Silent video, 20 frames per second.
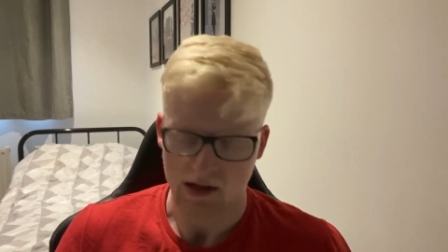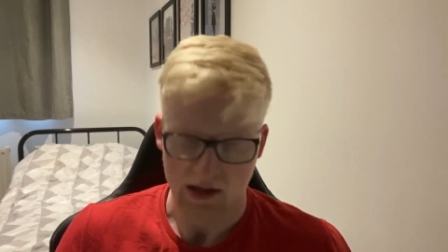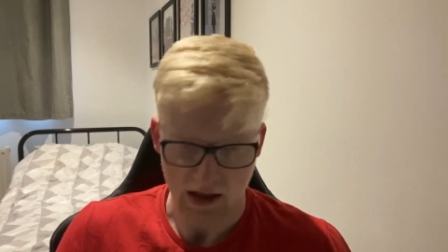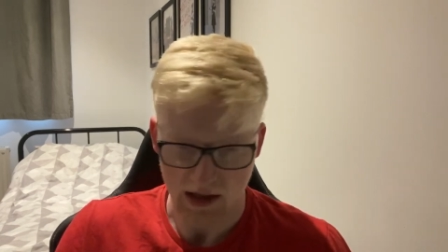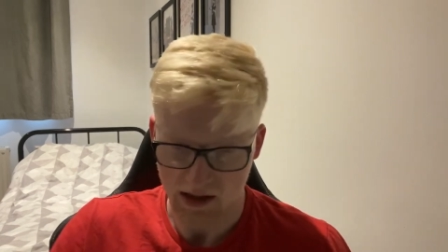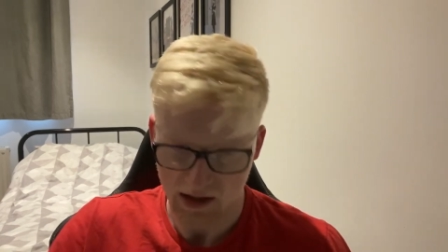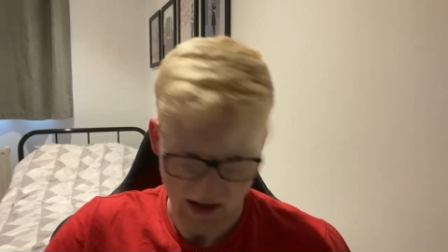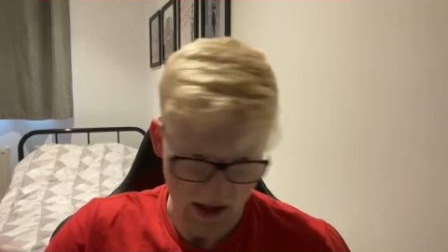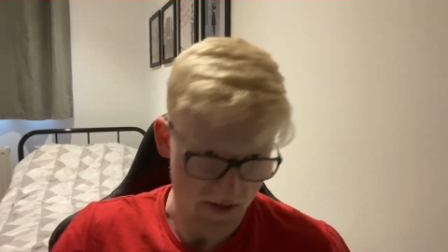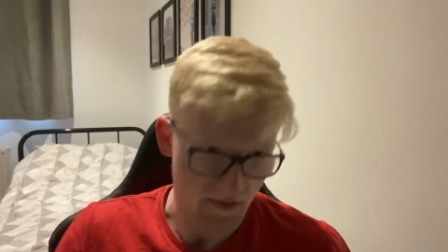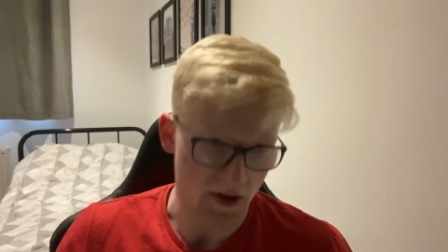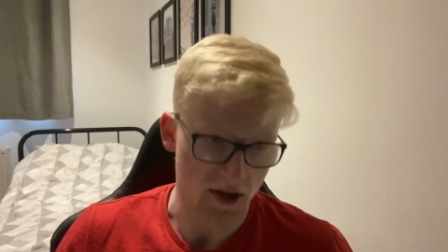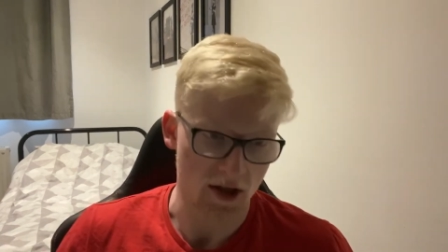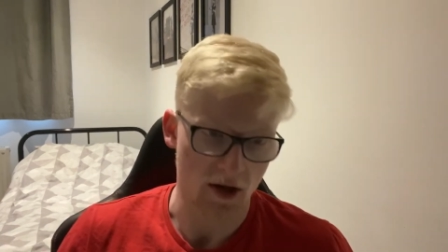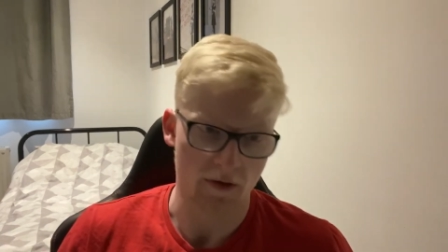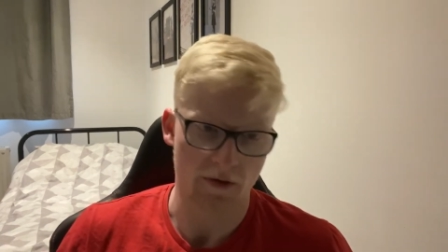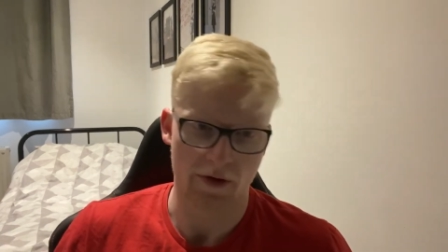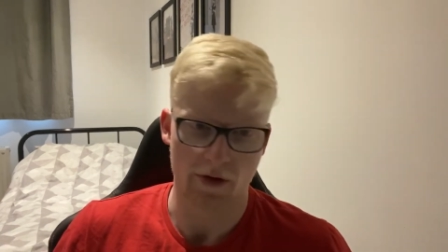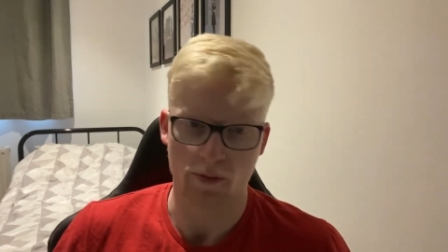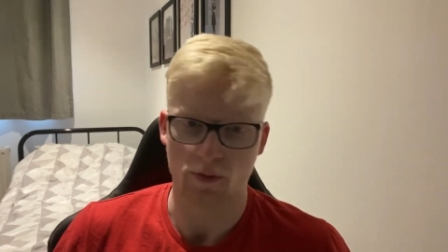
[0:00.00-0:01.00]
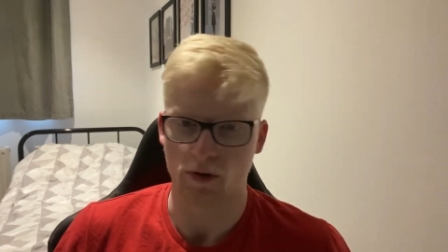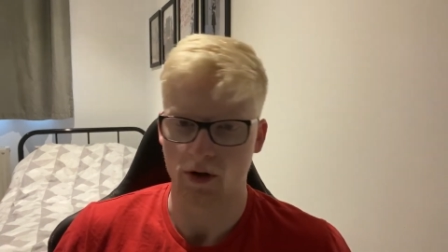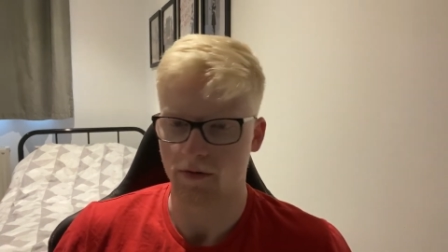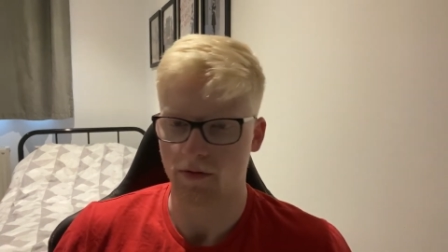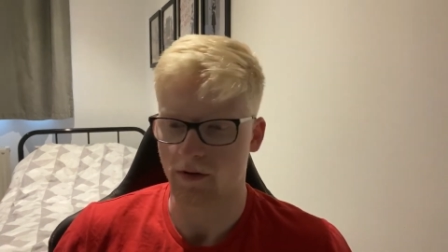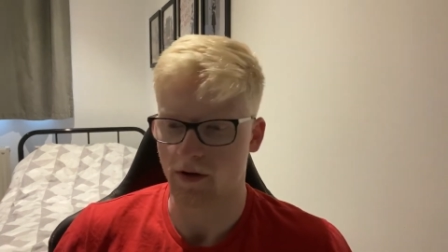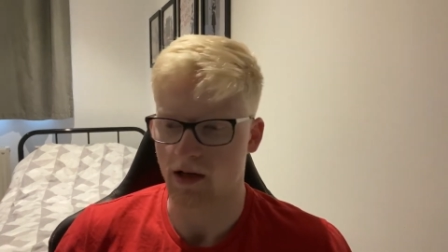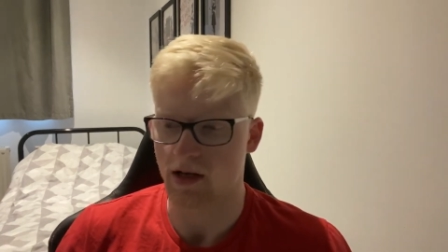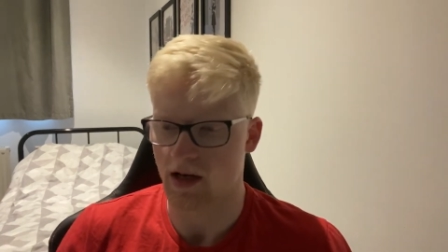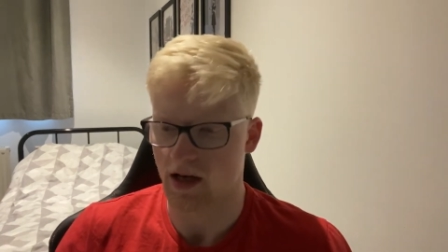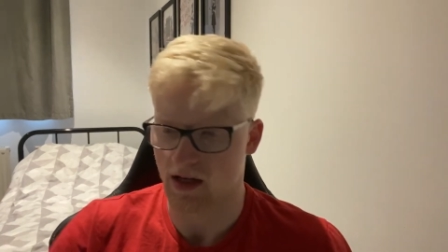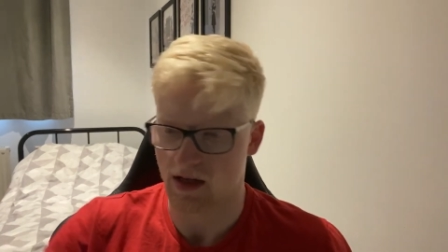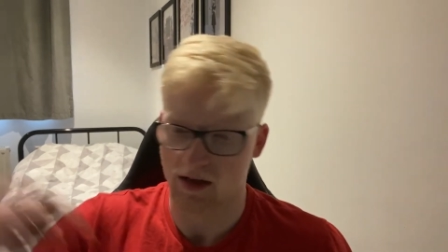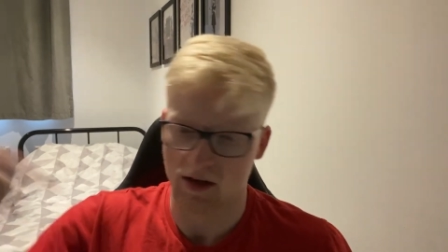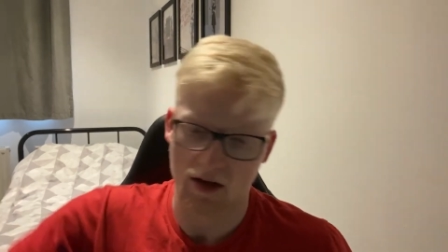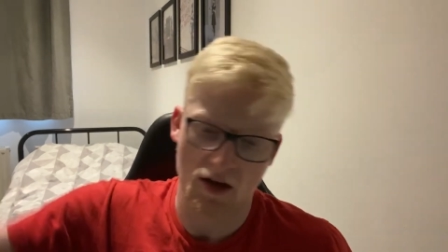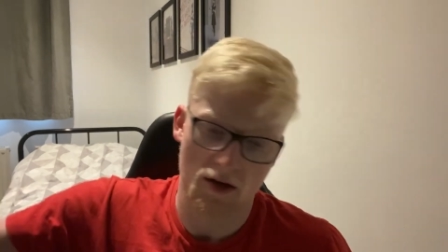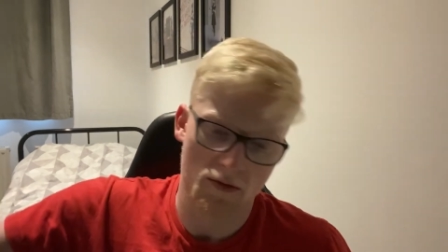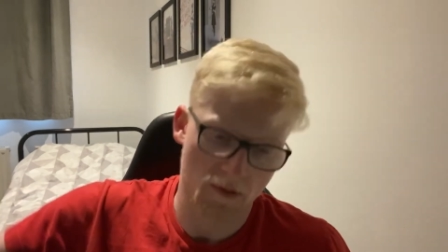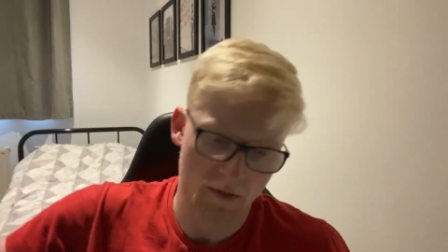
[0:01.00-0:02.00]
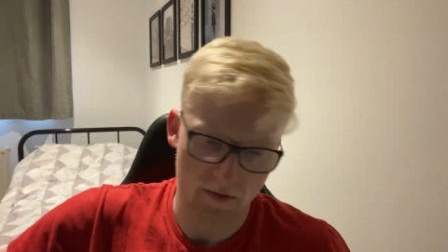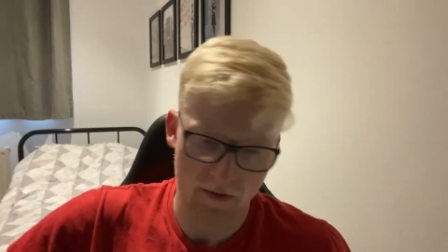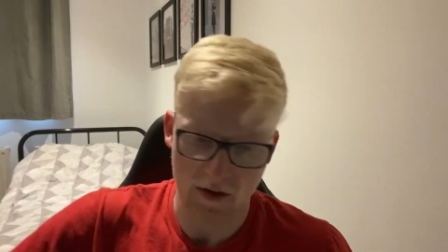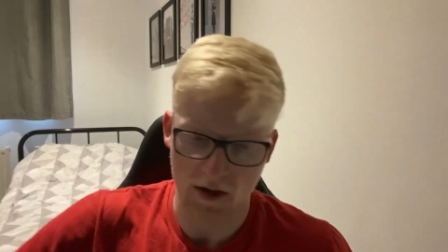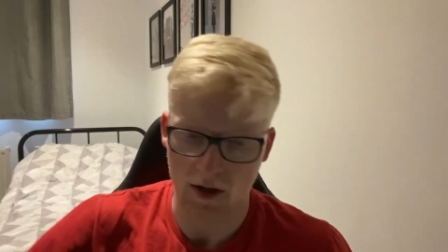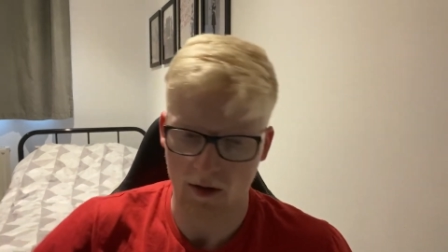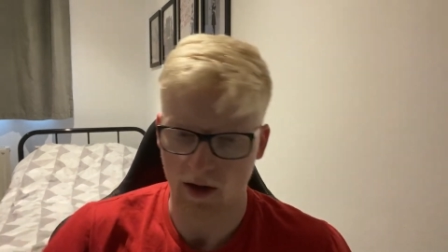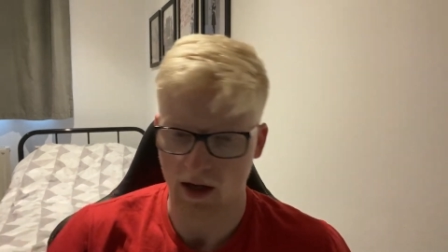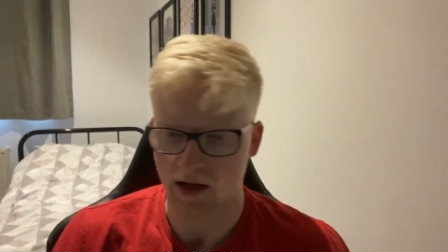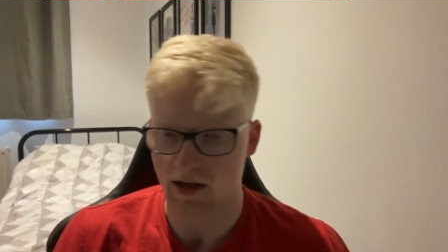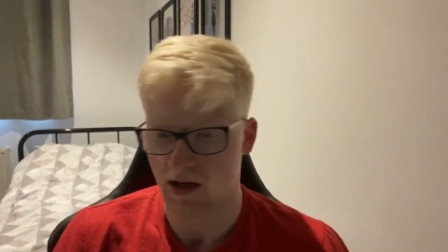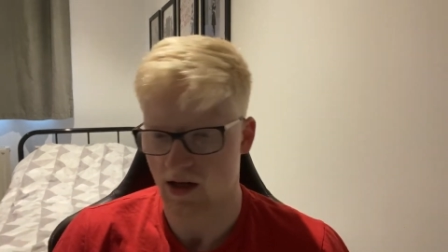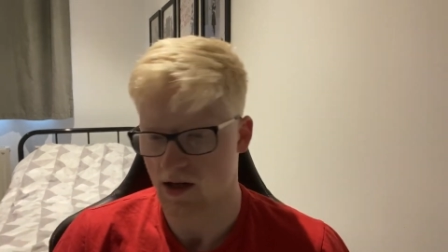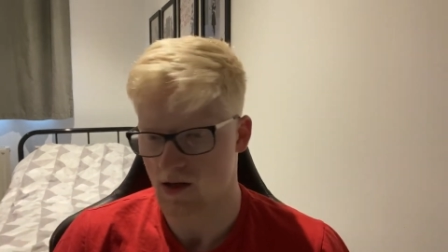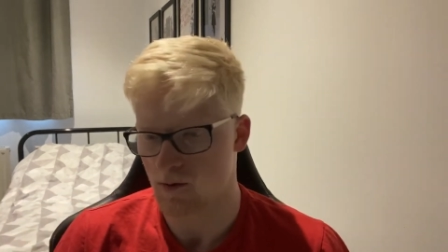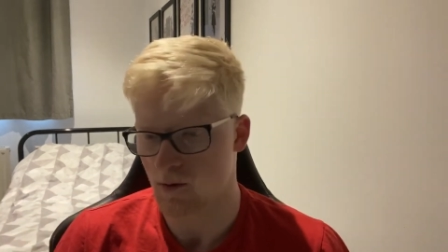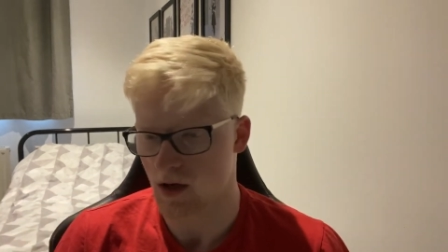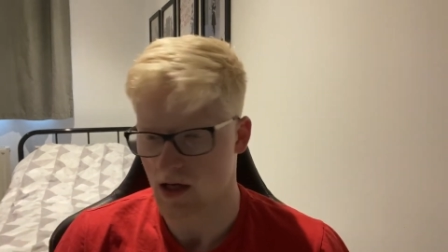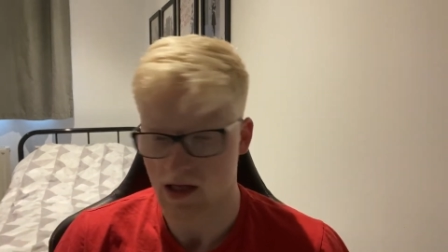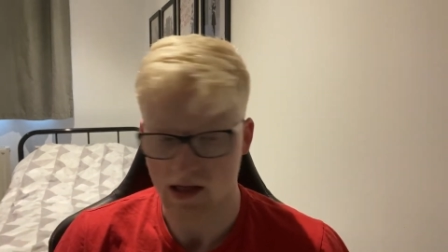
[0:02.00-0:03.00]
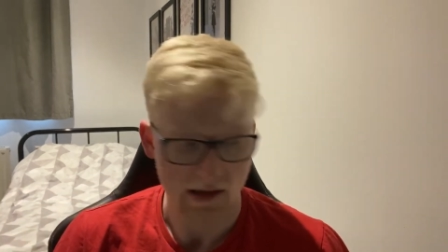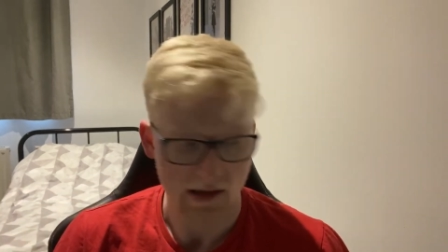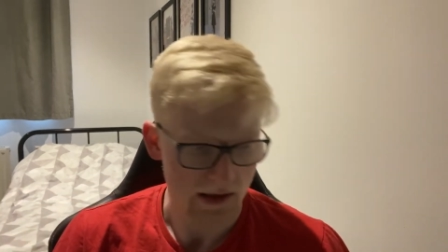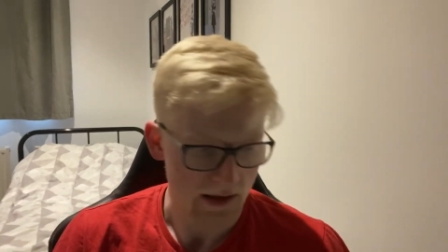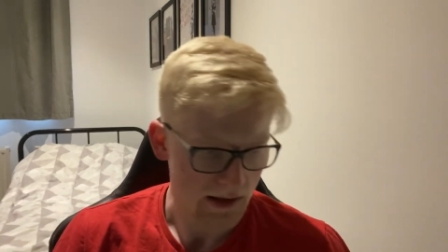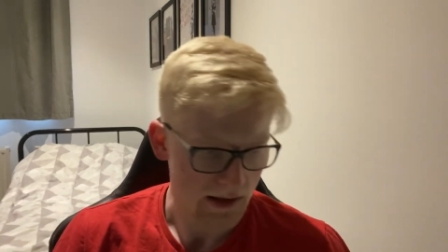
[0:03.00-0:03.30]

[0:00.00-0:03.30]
in this video very briefly and in another video later next week.